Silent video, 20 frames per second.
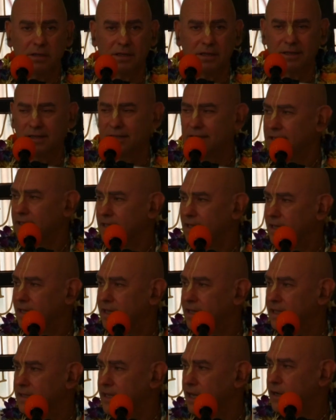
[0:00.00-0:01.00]

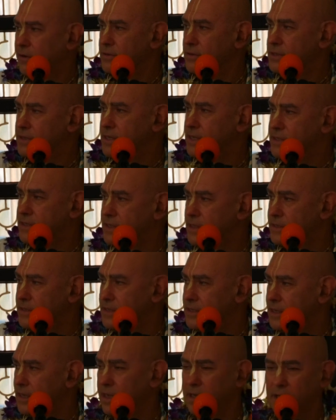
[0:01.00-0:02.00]
the
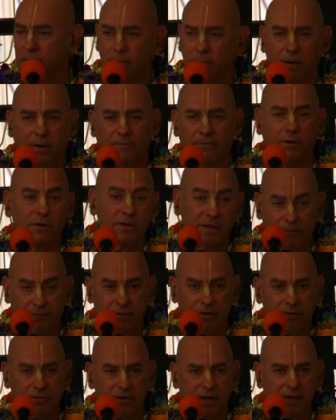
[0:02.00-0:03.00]
consistency, but for
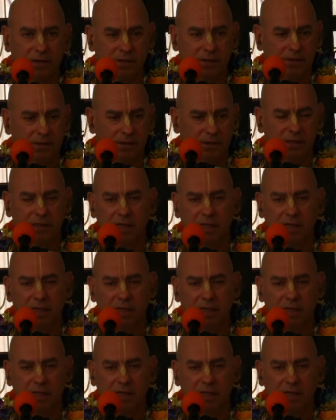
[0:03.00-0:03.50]
different reasons.